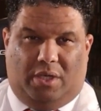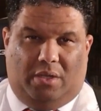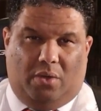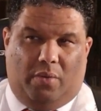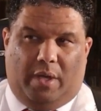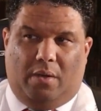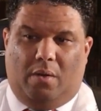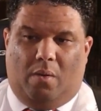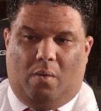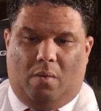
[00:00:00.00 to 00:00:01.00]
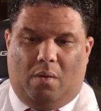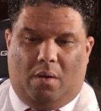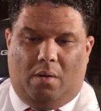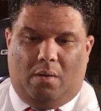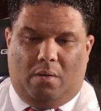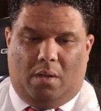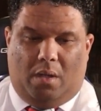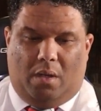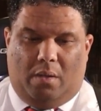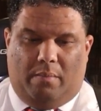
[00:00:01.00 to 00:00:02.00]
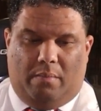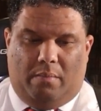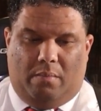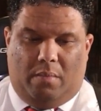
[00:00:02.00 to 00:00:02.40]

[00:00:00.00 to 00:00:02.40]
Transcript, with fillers: either quicker or um,